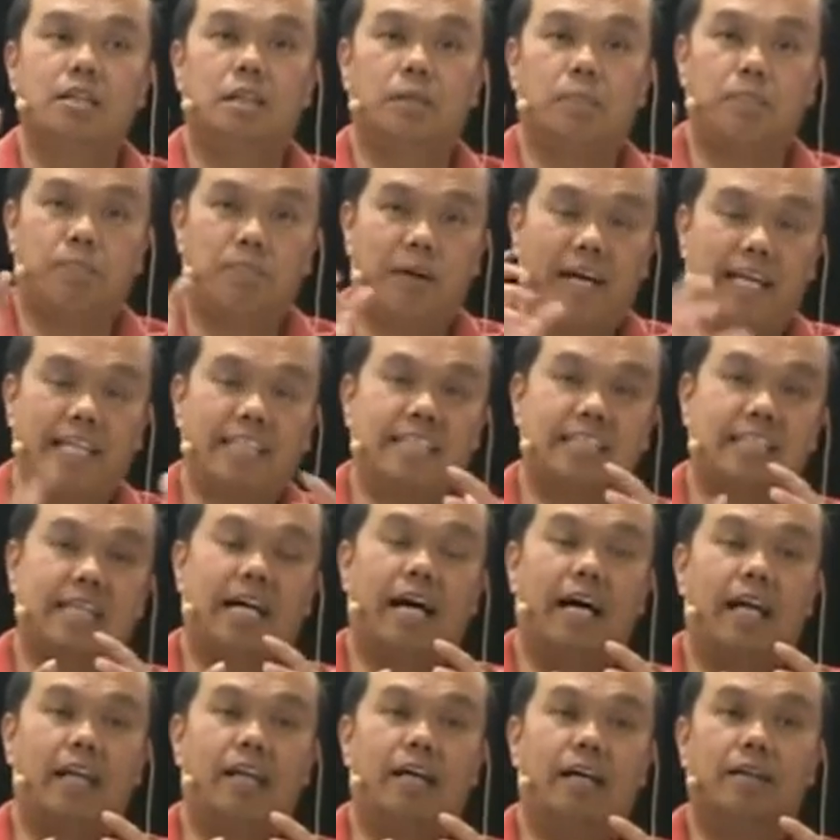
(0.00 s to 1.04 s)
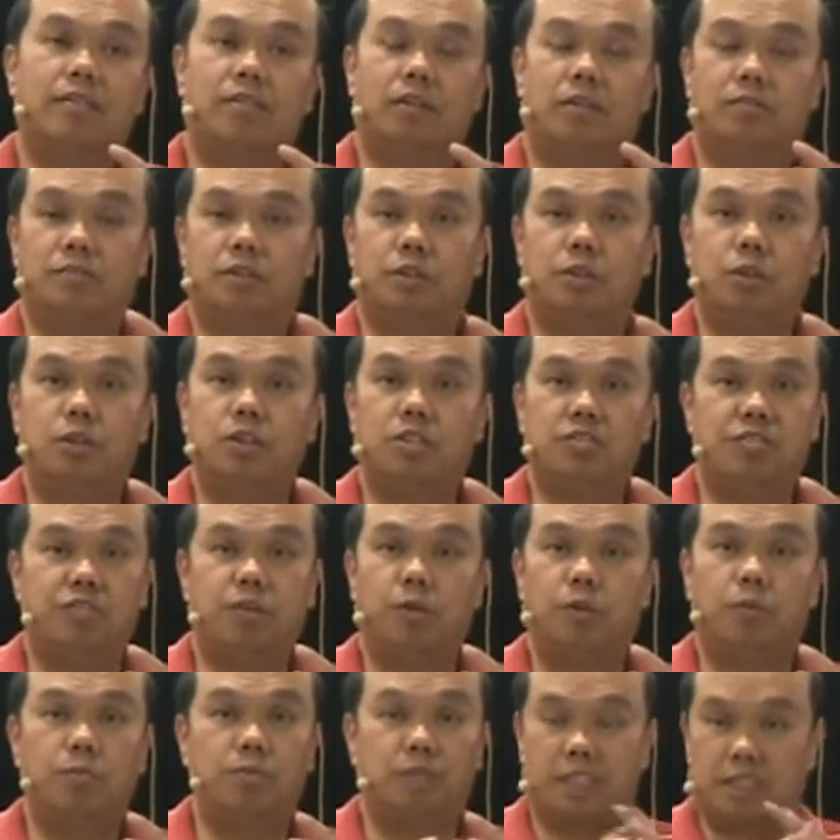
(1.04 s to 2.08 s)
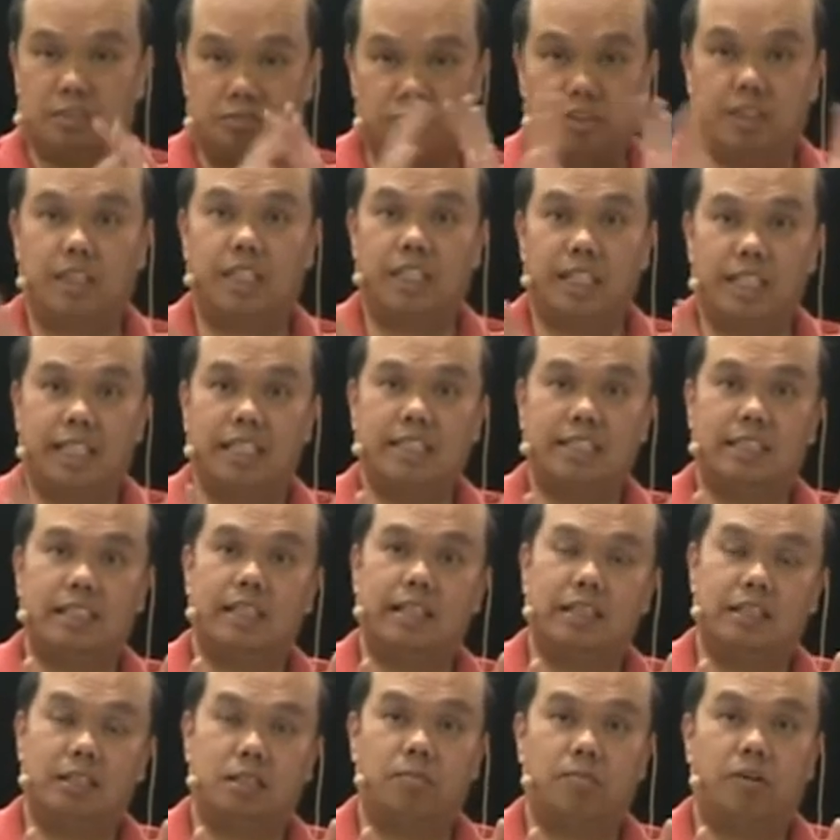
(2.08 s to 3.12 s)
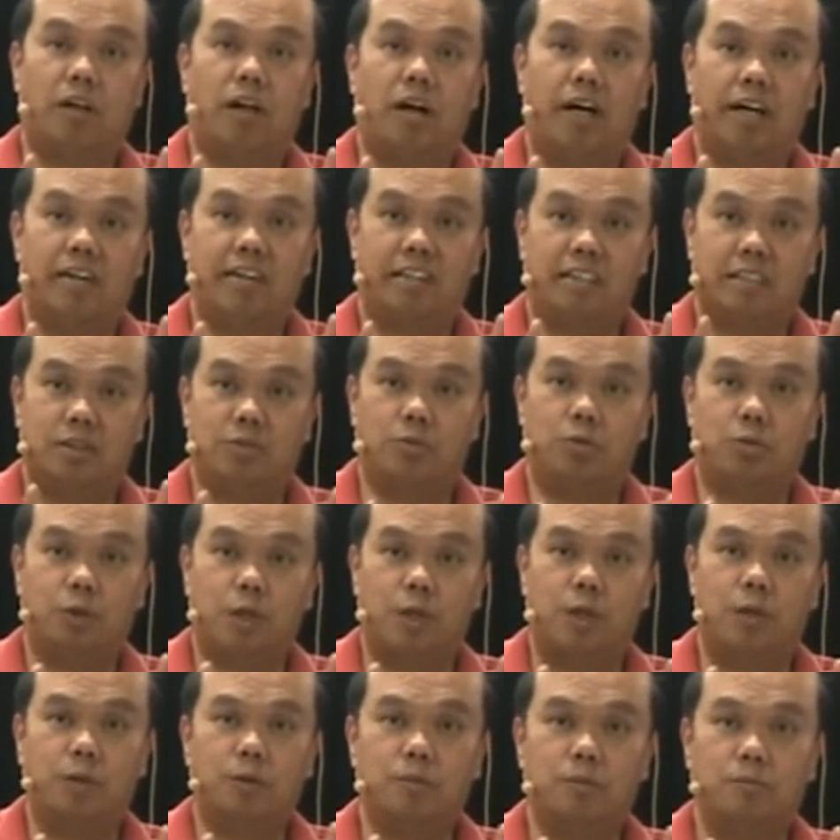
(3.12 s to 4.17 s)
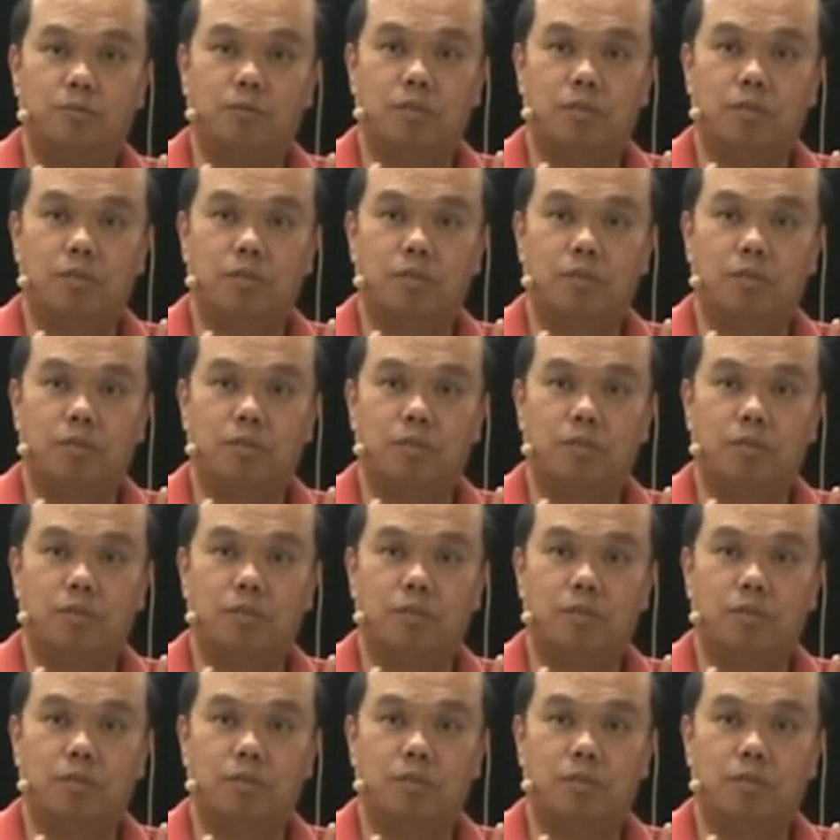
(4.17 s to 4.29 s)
The base color of the uniforms is very easily to apply as well,